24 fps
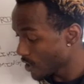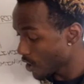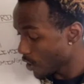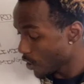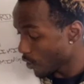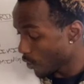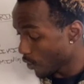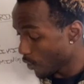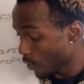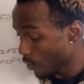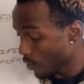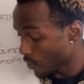
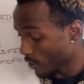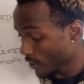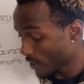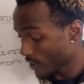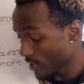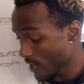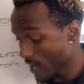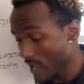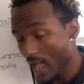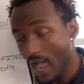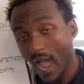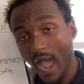
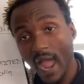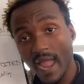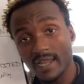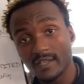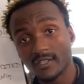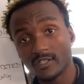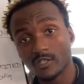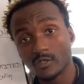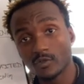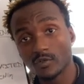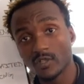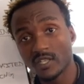or I
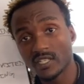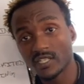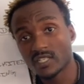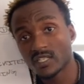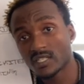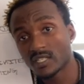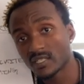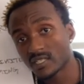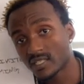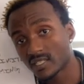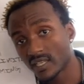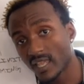do this
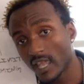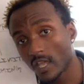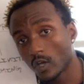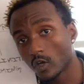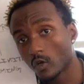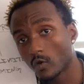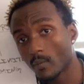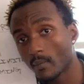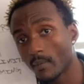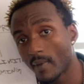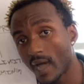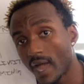to scale
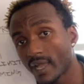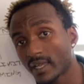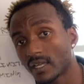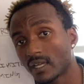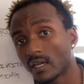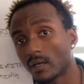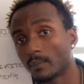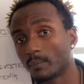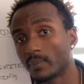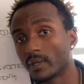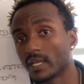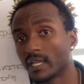my
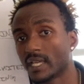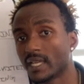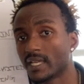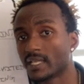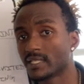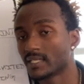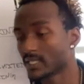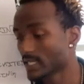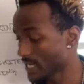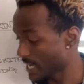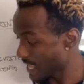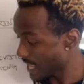
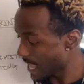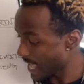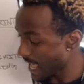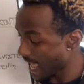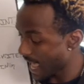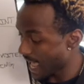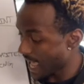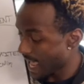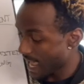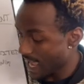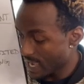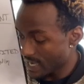companies,
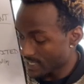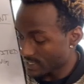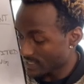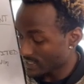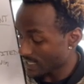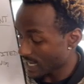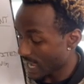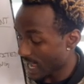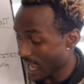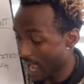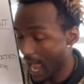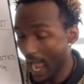and
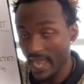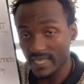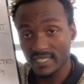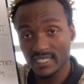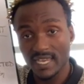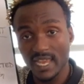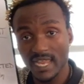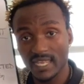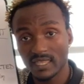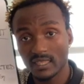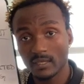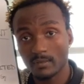I
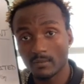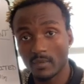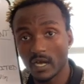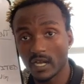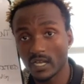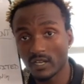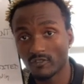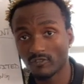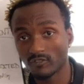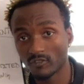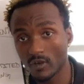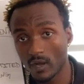take the money
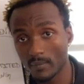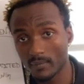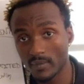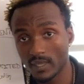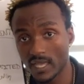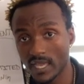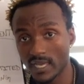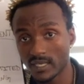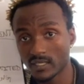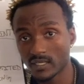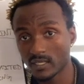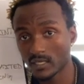from
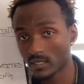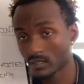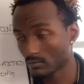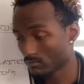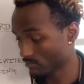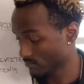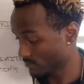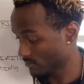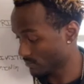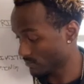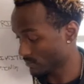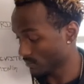this
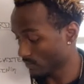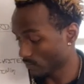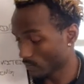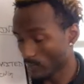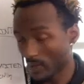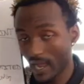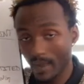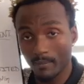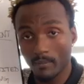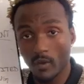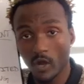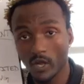
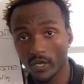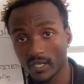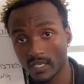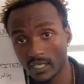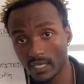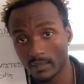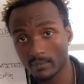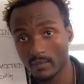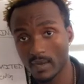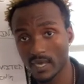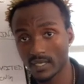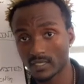by
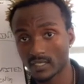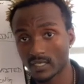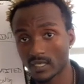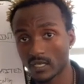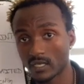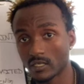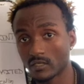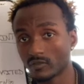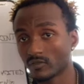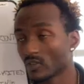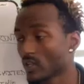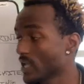marketing
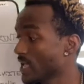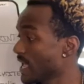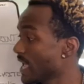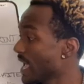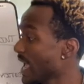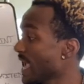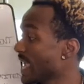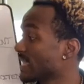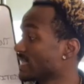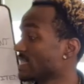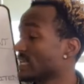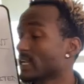myself,
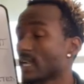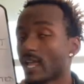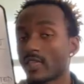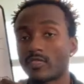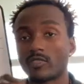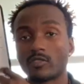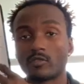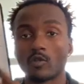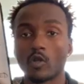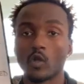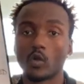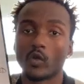and then I
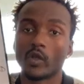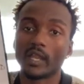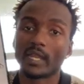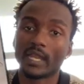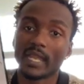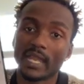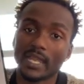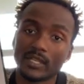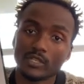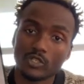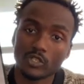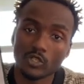throw it
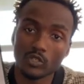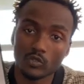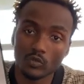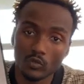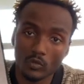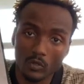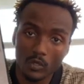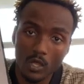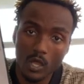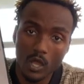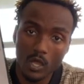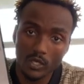into
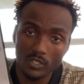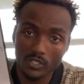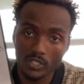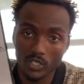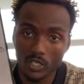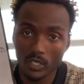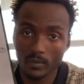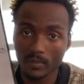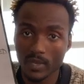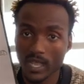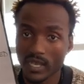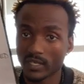
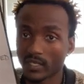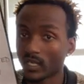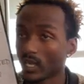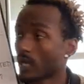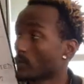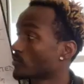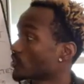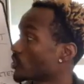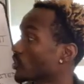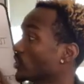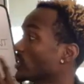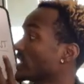long-term income.
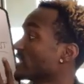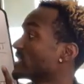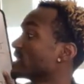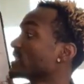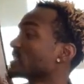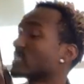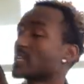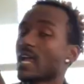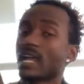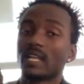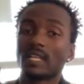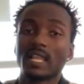So this is
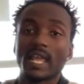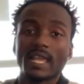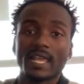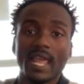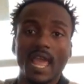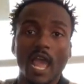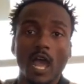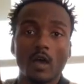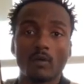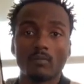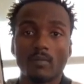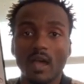kind of like
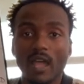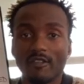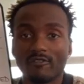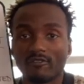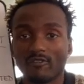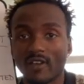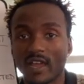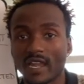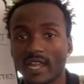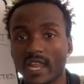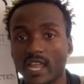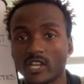how my
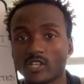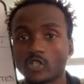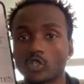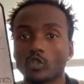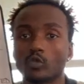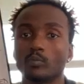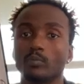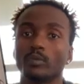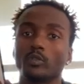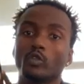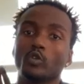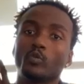financial
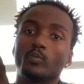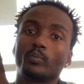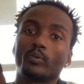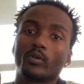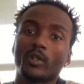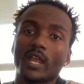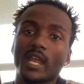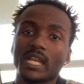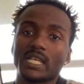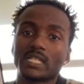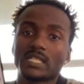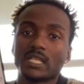
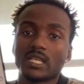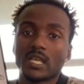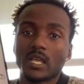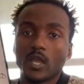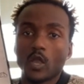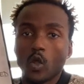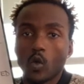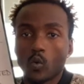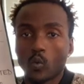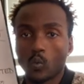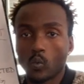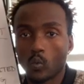blueprint
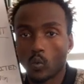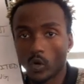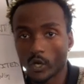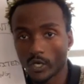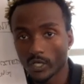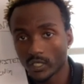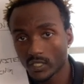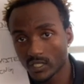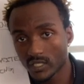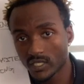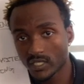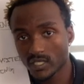
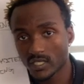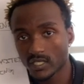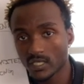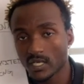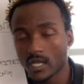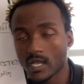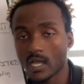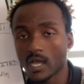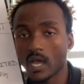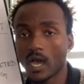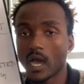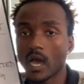works.
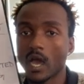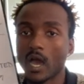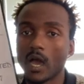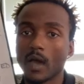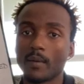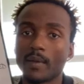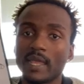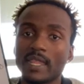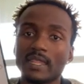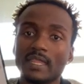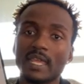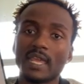
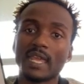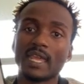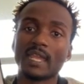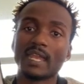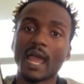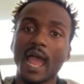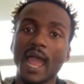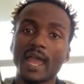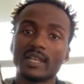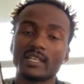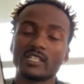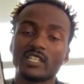And then
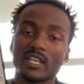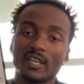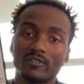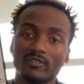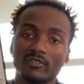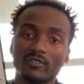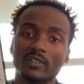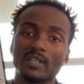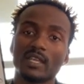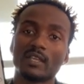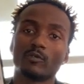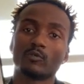I
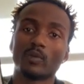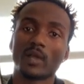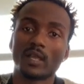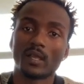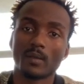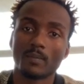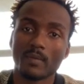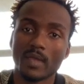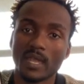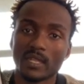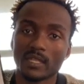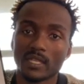definitely
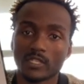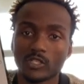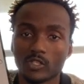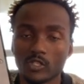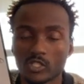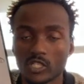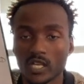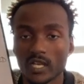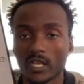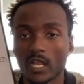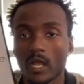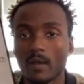recommend that you
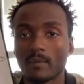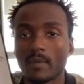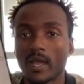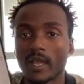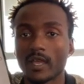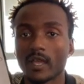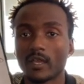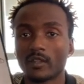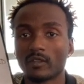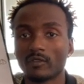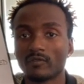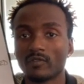check out my
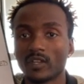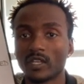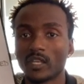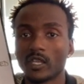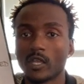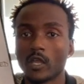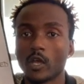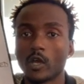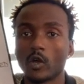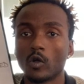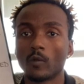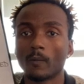other
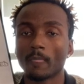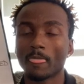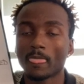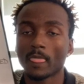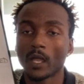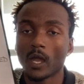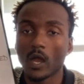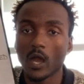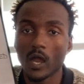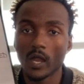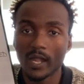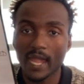video
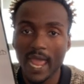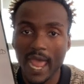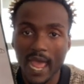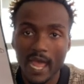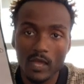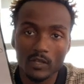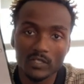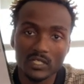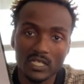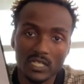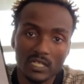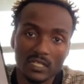on how
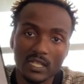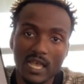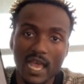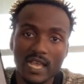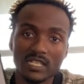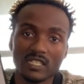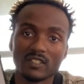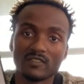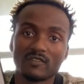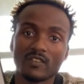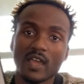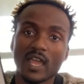to
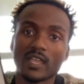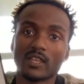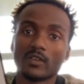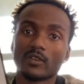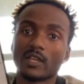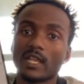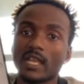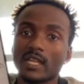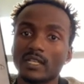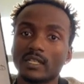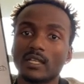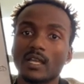classify your
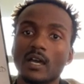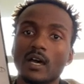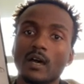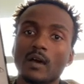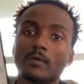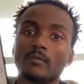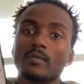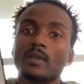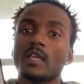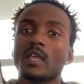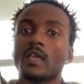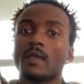
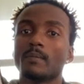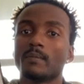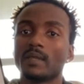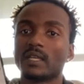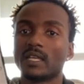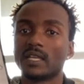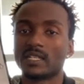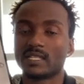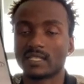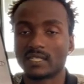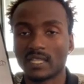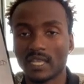income,
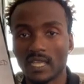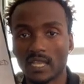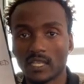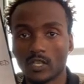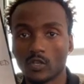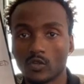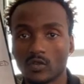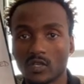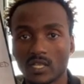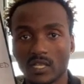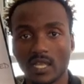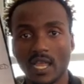because then
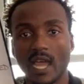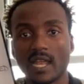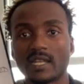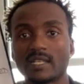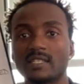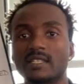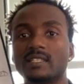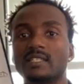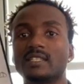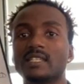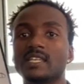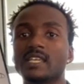you can kind of
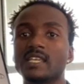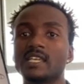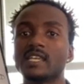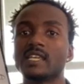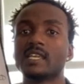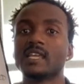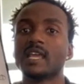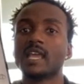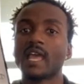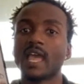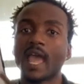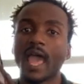
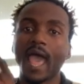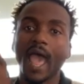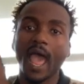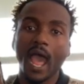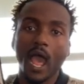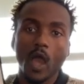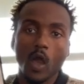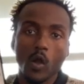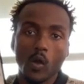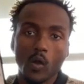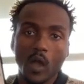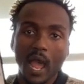see
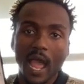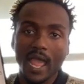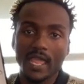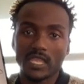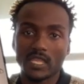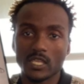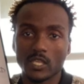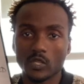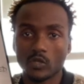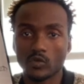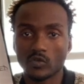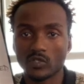how I
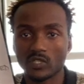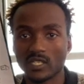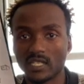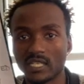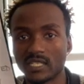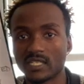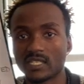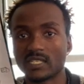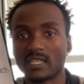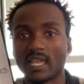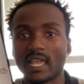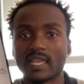use
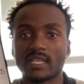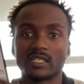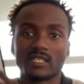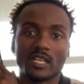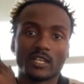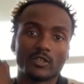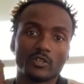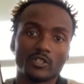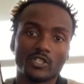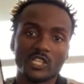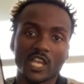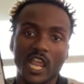these things
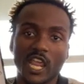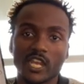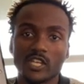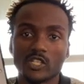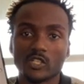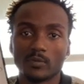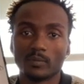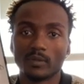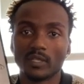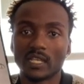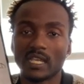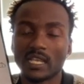
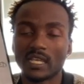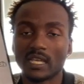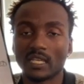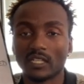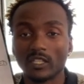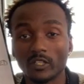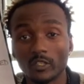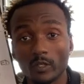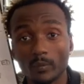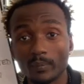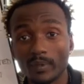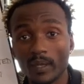interchangeably a
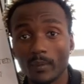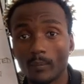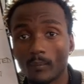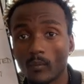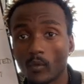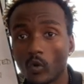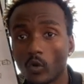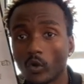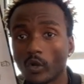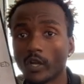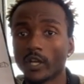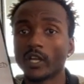little bit
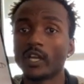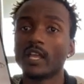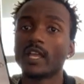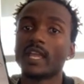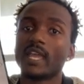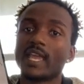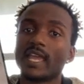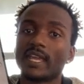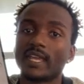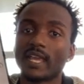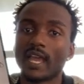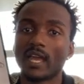more.
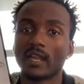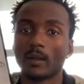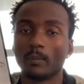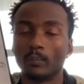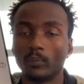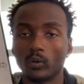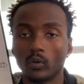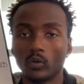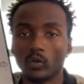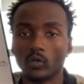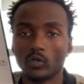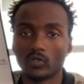It kind of
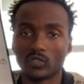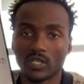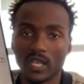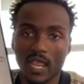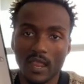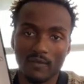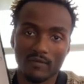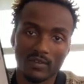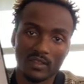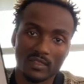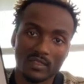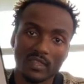pulls
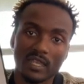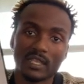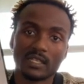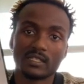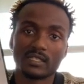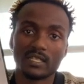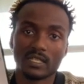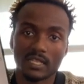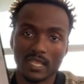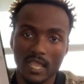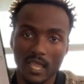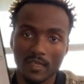everything
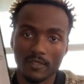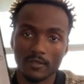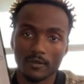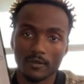together.